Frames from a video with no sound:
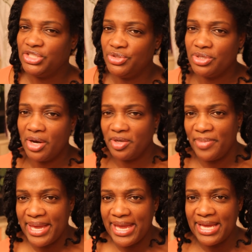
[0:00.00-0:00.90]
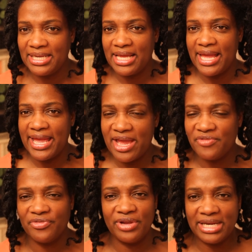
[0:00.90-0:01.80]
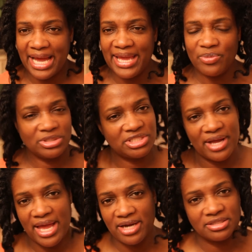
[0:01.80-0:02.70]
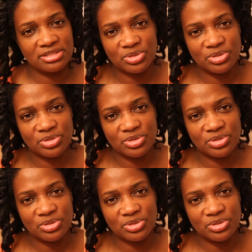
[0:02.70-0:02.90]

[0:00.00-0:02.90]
do you go to bed every night with your hair